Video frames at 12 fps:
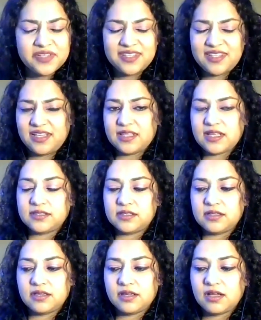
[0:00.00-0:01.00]
even think
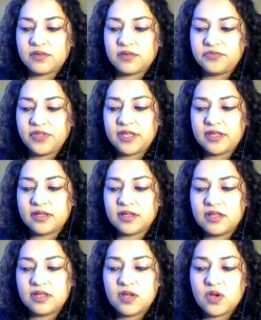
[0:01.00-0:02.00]
that's a fair
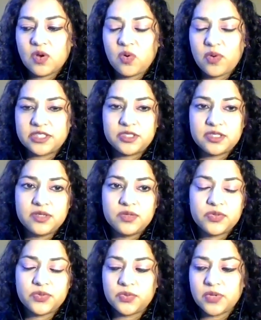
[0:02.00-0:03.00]

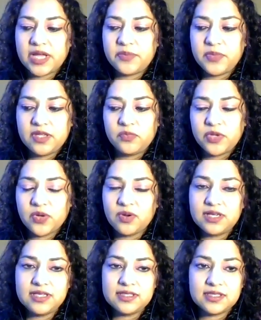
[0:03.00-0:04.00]
question, though. I mean, we
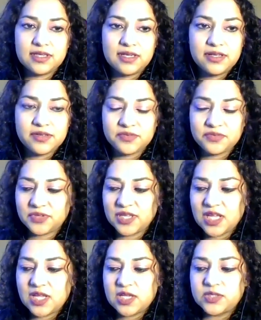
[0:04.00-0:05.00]
all need to live.
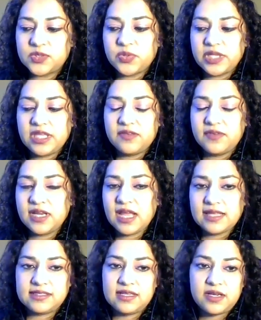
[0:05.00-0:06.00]
So yeah, even
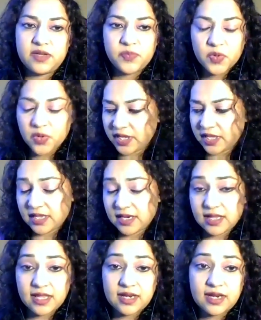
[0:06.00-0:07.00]
as an employer,
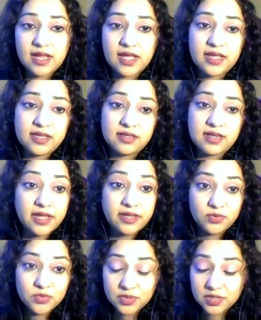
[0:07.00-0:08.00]
and I
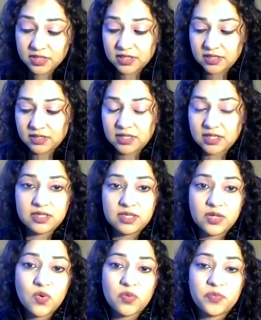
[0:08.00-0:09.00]
do work in the
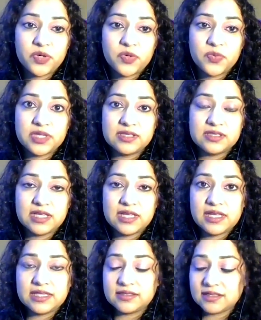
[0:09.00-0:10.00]
corporate world,
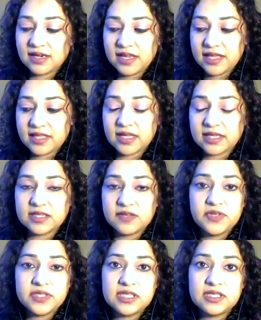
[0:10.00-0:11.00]
it's mm-hmm. clear that
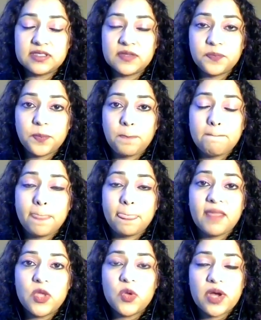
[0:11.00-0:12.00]
if it is
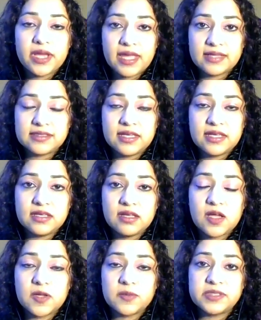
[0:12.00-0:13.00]
you are getting
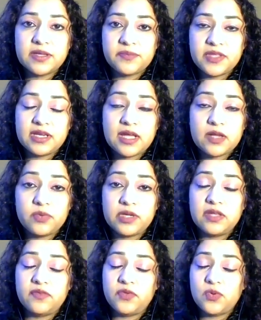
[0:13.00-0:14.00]
something that would
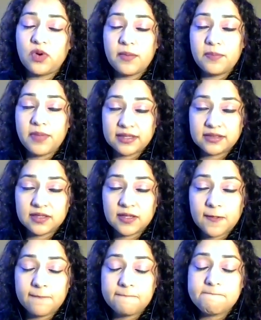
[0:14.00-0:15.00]
give you a
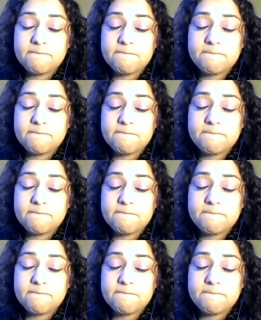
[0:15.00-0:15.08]
better